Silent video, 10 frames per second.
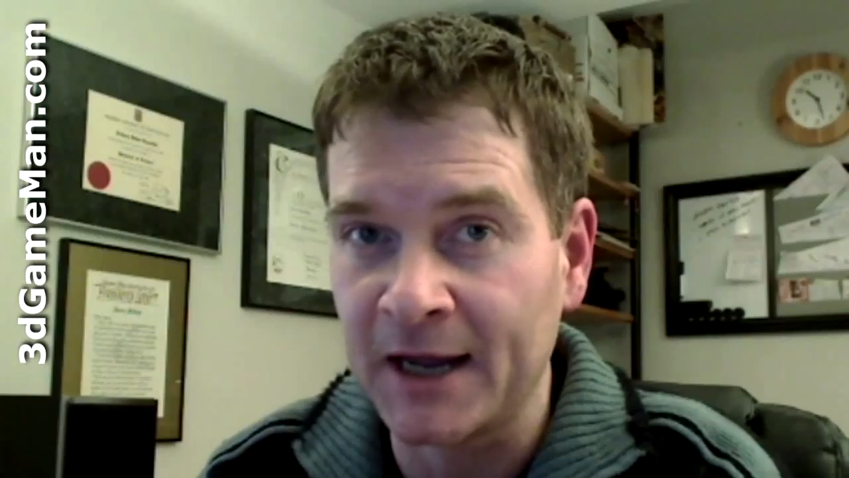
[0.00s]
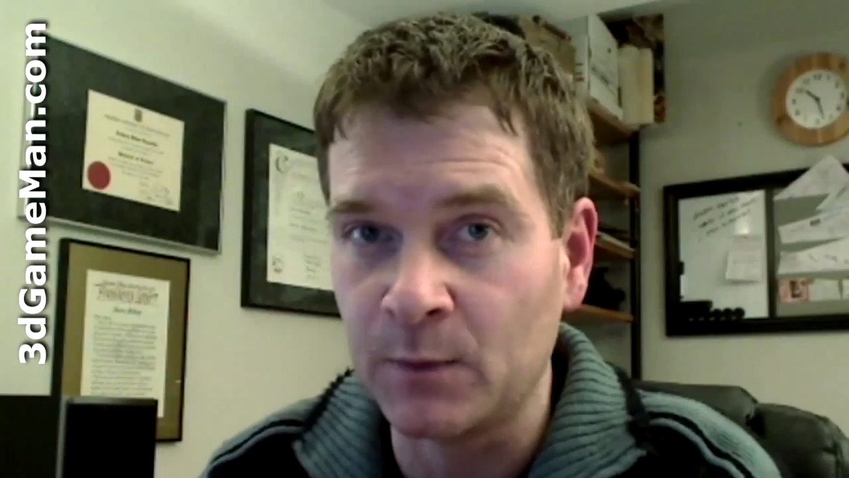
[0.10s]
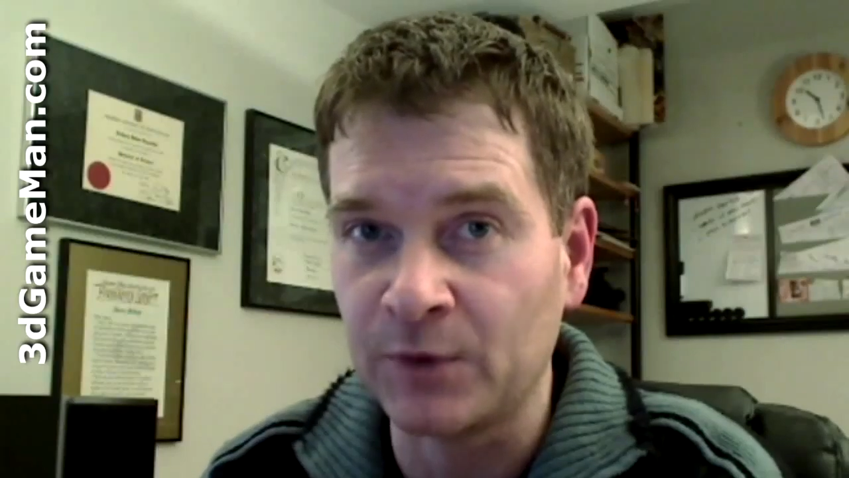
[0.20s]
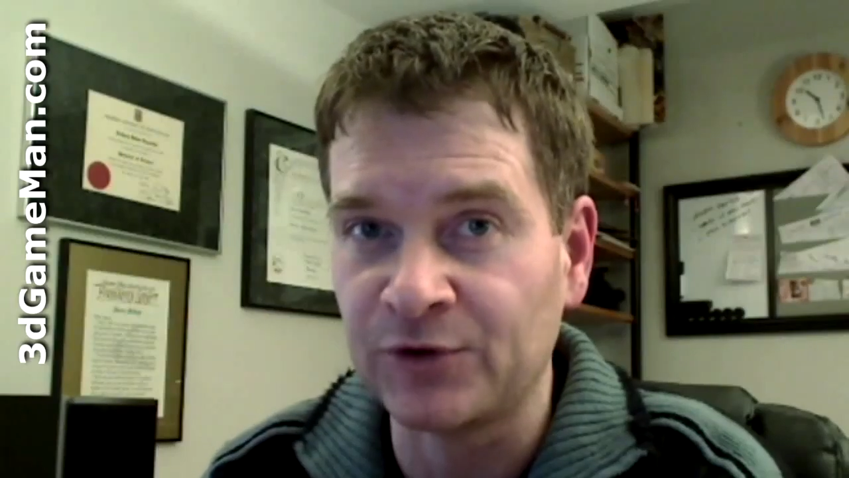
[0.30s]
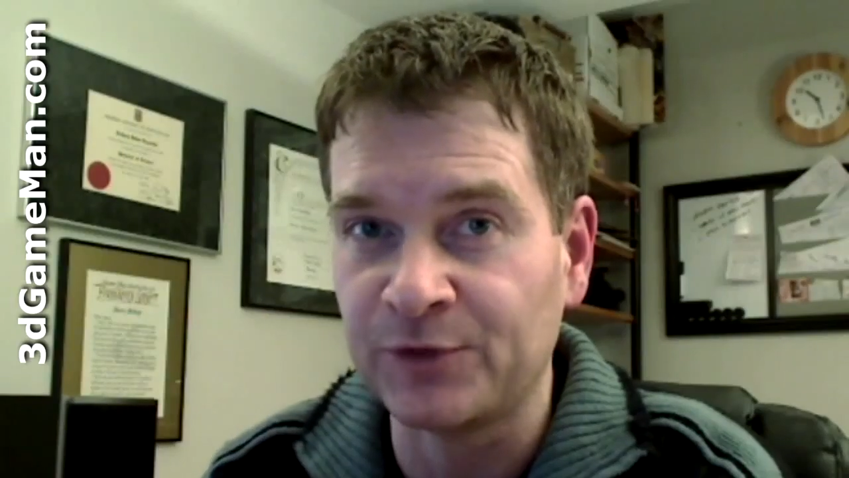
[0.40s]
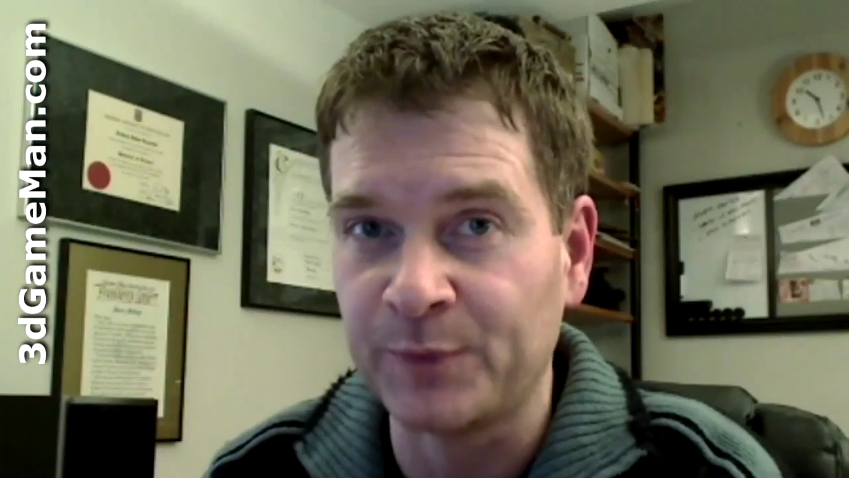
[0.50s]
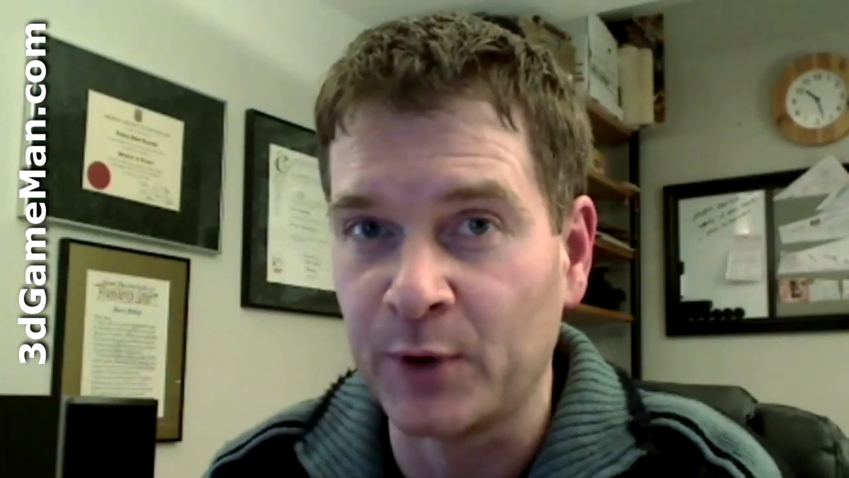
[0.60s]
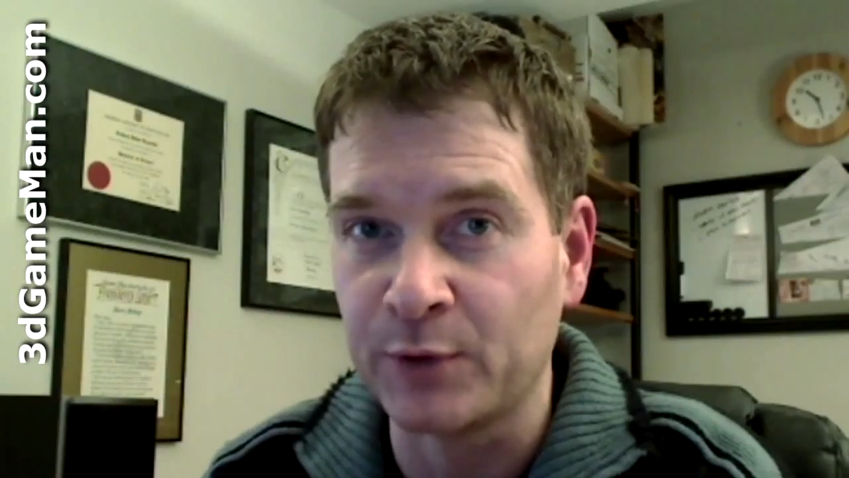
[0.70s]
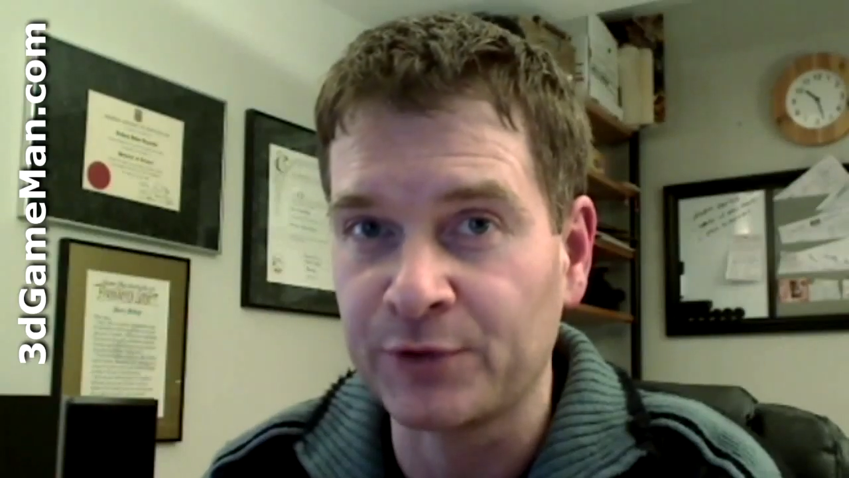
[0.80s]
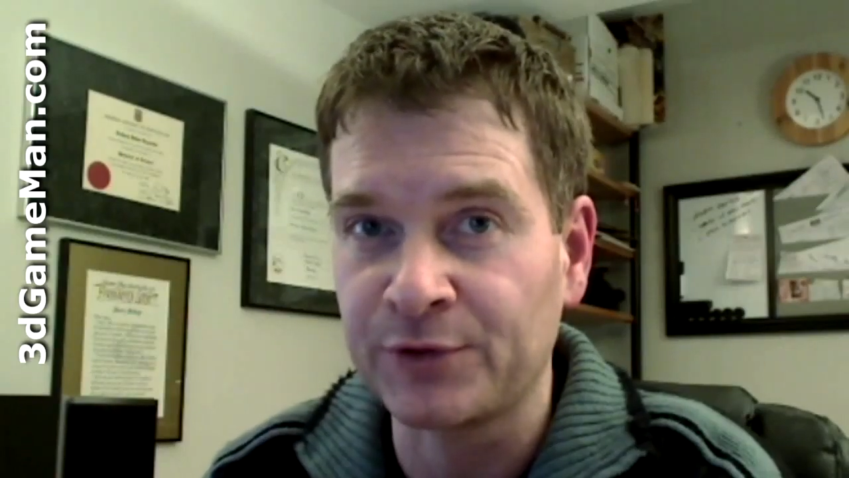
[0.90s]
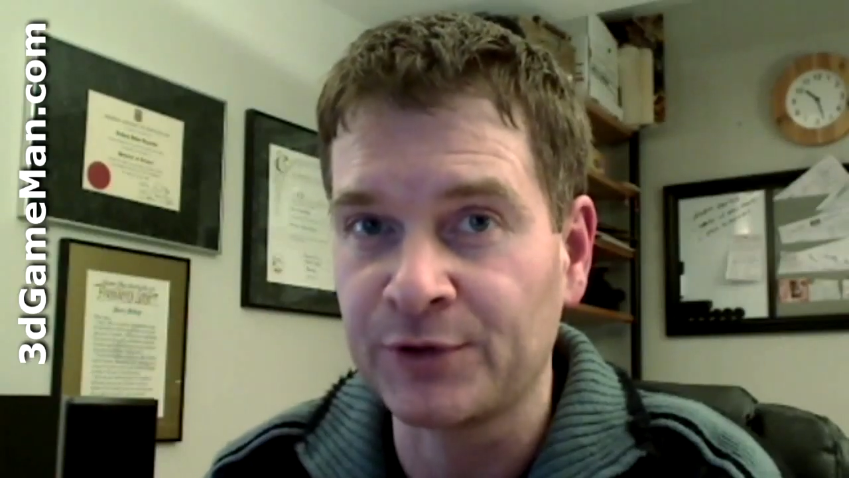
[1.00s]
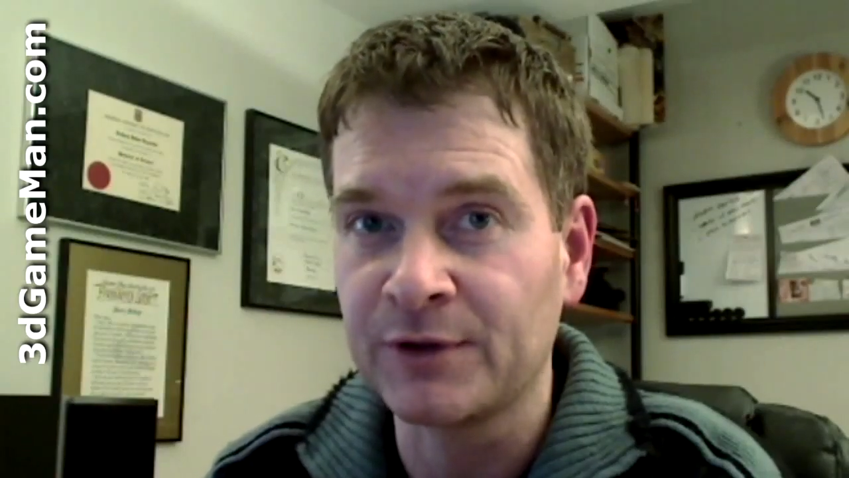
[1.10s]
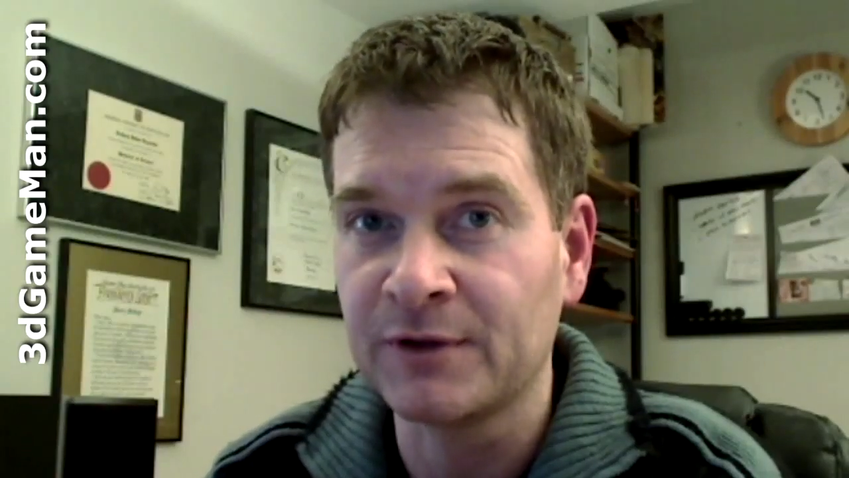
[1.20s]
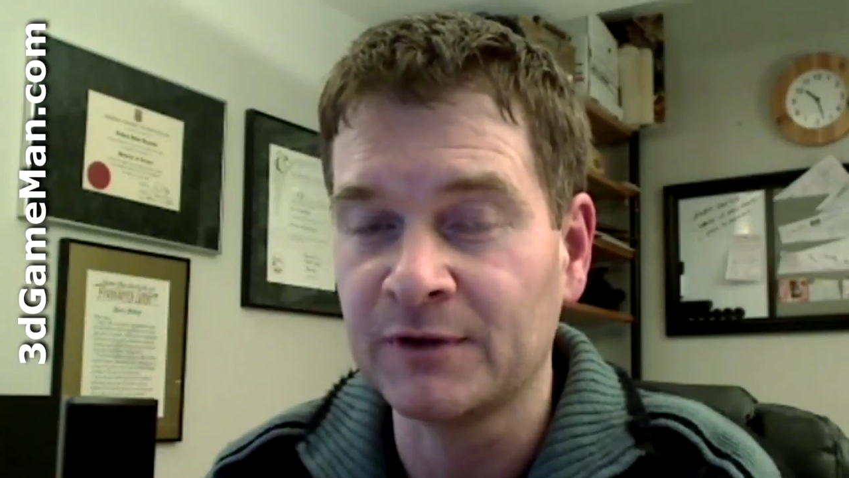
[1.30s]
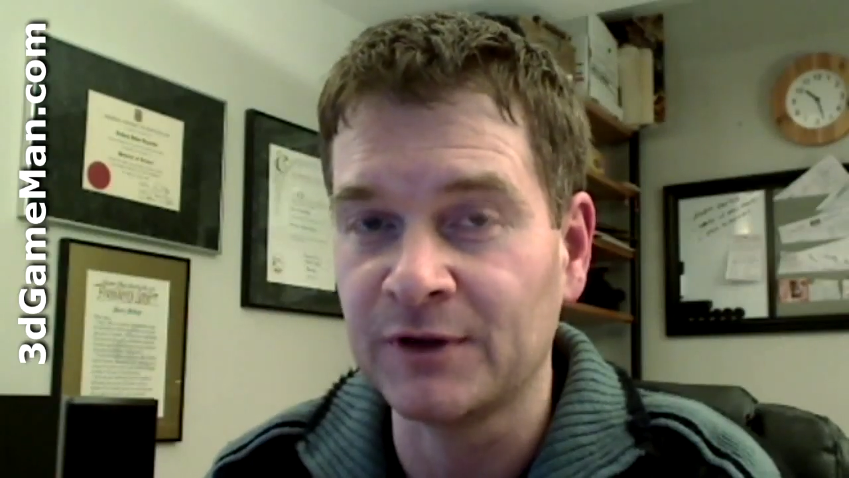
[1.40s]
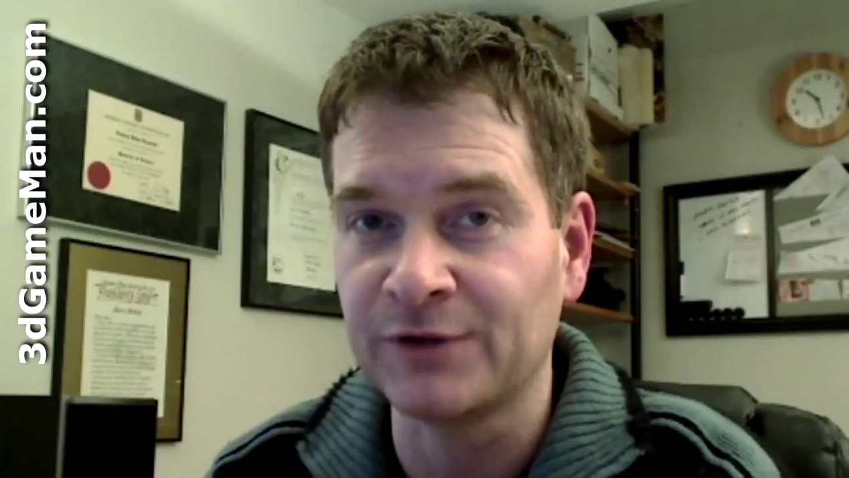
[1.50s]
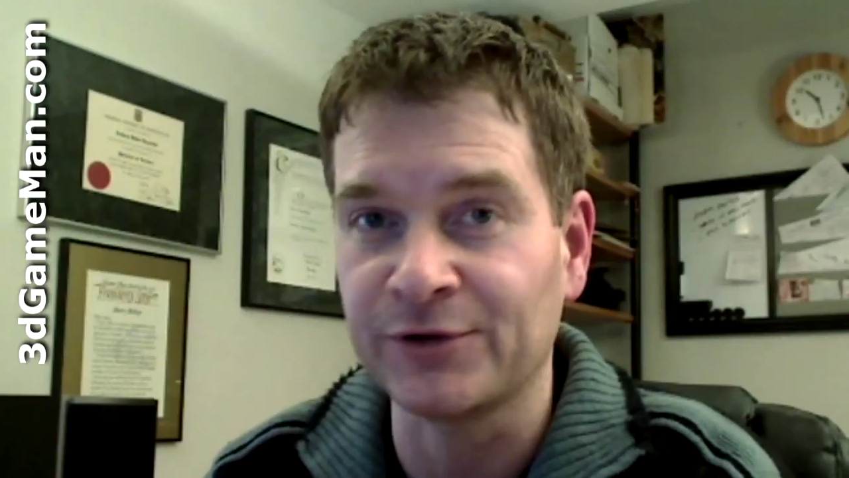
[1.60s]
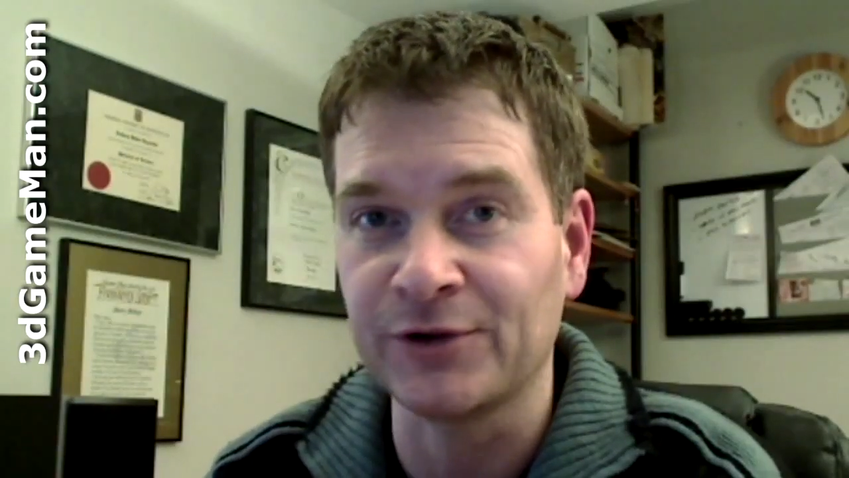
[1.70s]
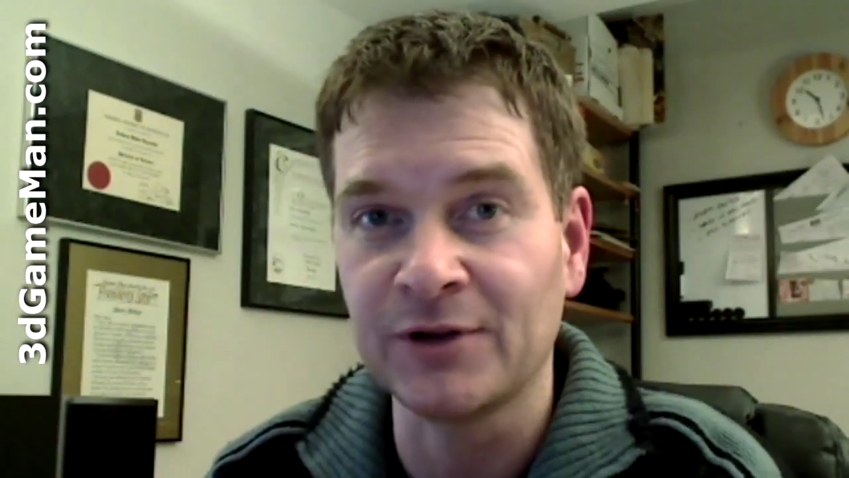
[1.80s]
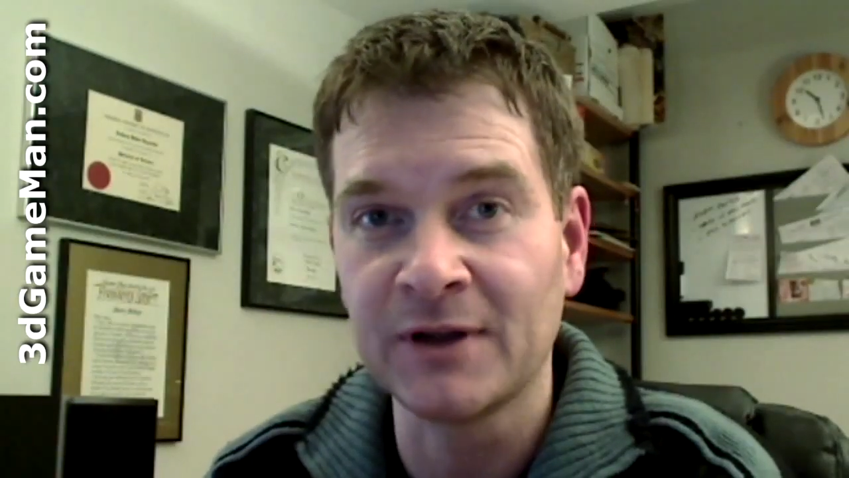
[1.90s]
which is both
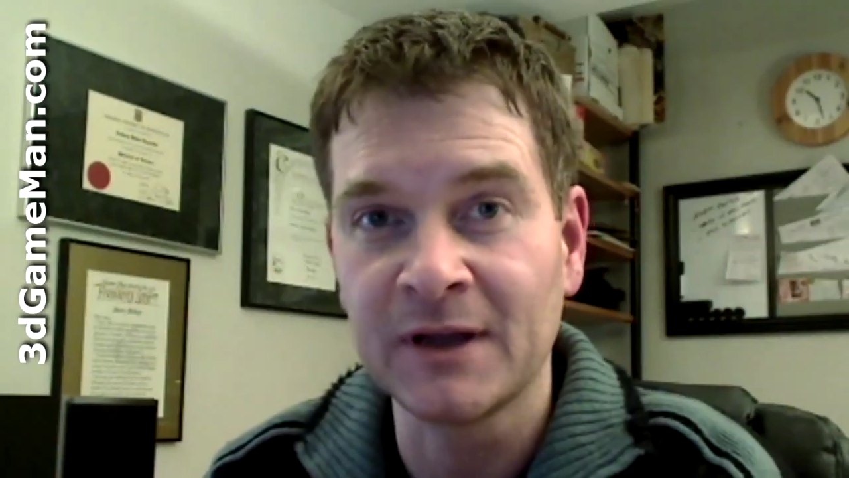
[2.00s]
digital